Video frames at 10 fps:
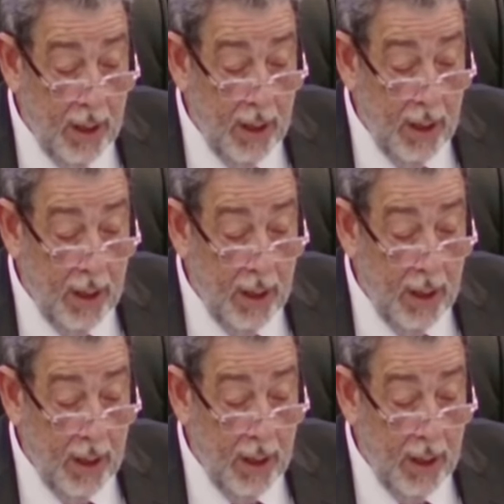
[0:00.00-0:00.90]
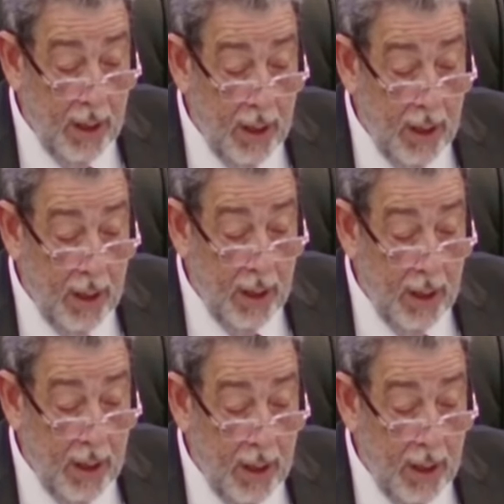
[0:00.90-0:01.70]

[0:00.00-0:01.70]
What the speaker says: No one is speaking in this clip.